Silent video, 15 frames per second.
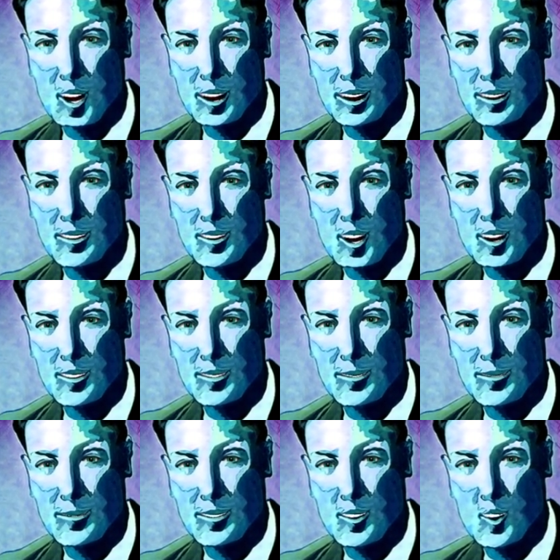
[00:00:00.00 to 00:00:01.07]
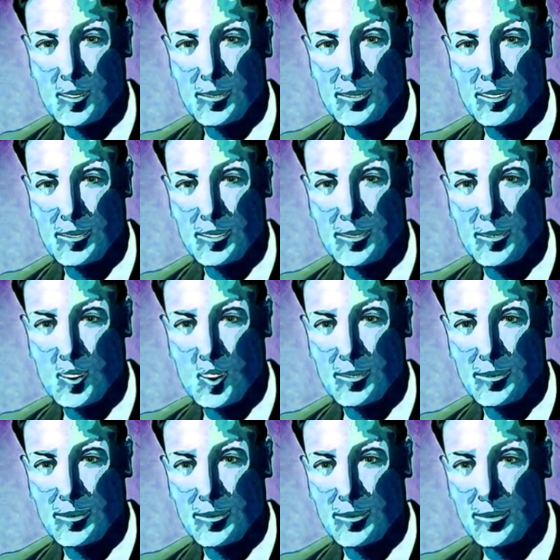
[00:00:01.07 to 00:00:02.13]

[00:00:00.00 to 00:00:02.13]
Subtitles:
so when I know what I should do, well then do it.